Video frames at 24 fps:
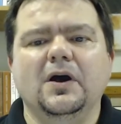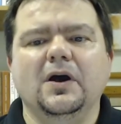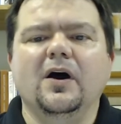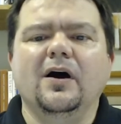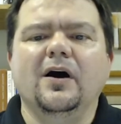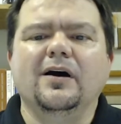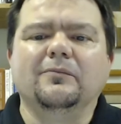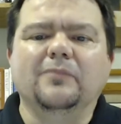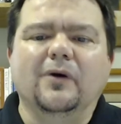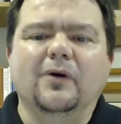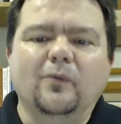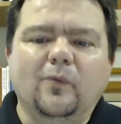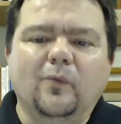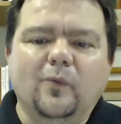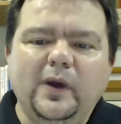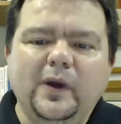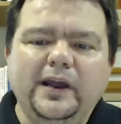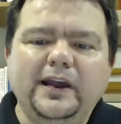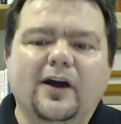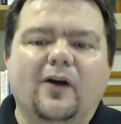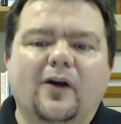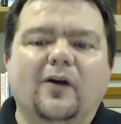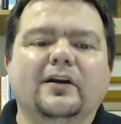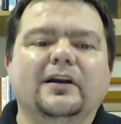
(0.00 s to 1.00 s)
But
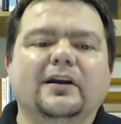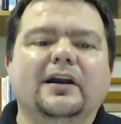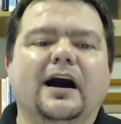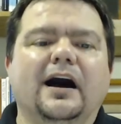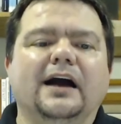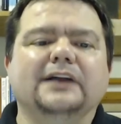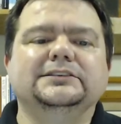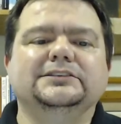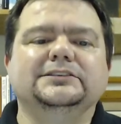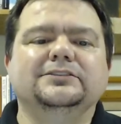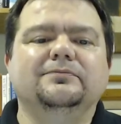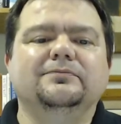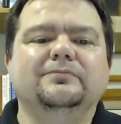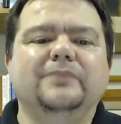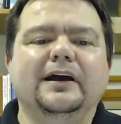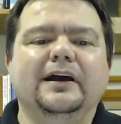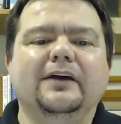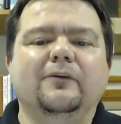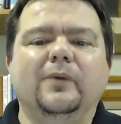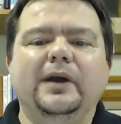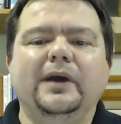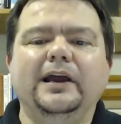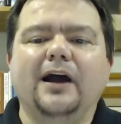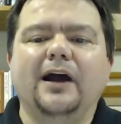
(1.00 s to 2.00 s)
we are not
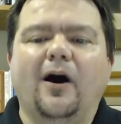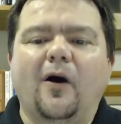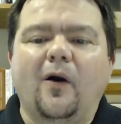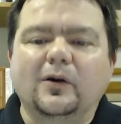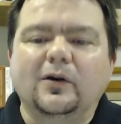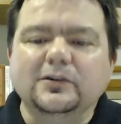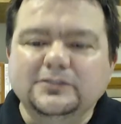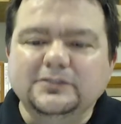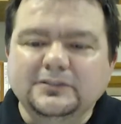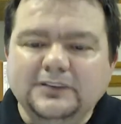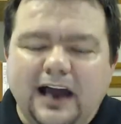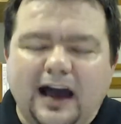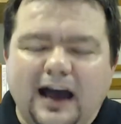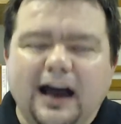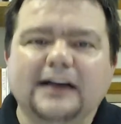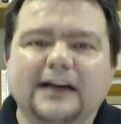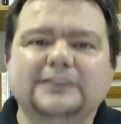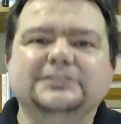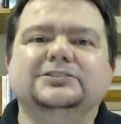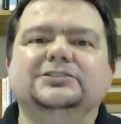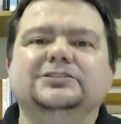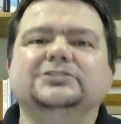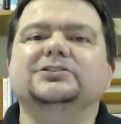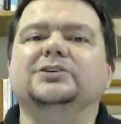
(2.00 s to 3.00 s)

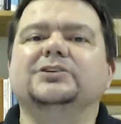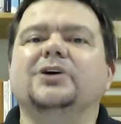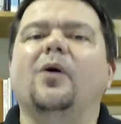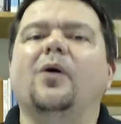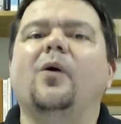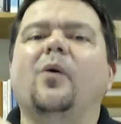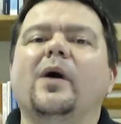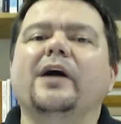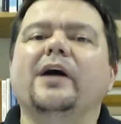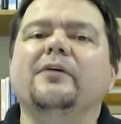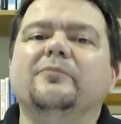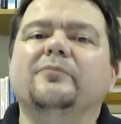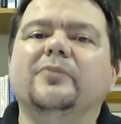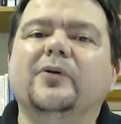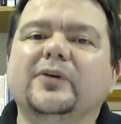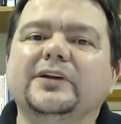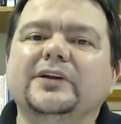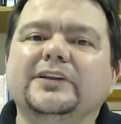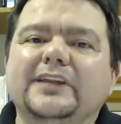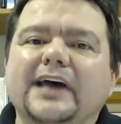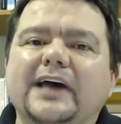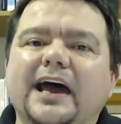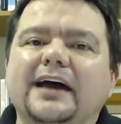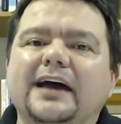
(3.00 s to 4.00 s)
to go and
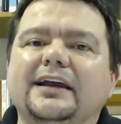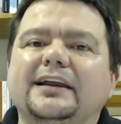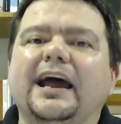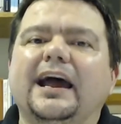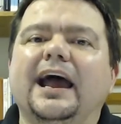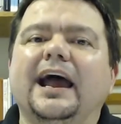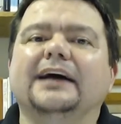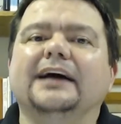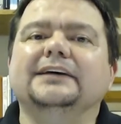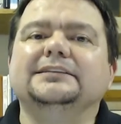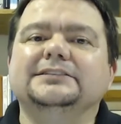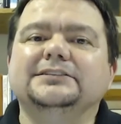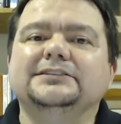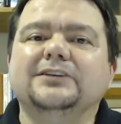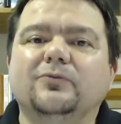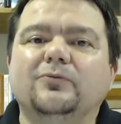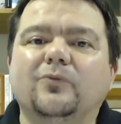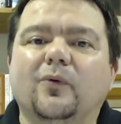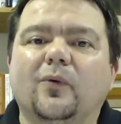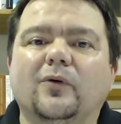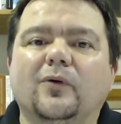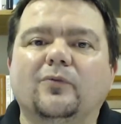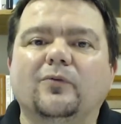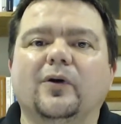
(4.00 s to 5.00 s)
put that as the
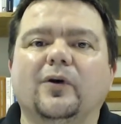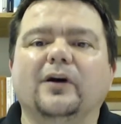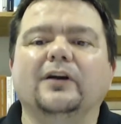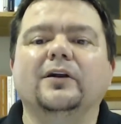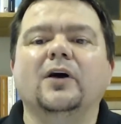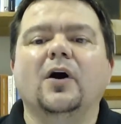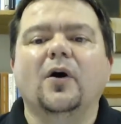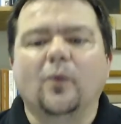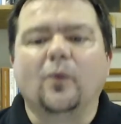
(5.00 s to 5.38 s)
forefront.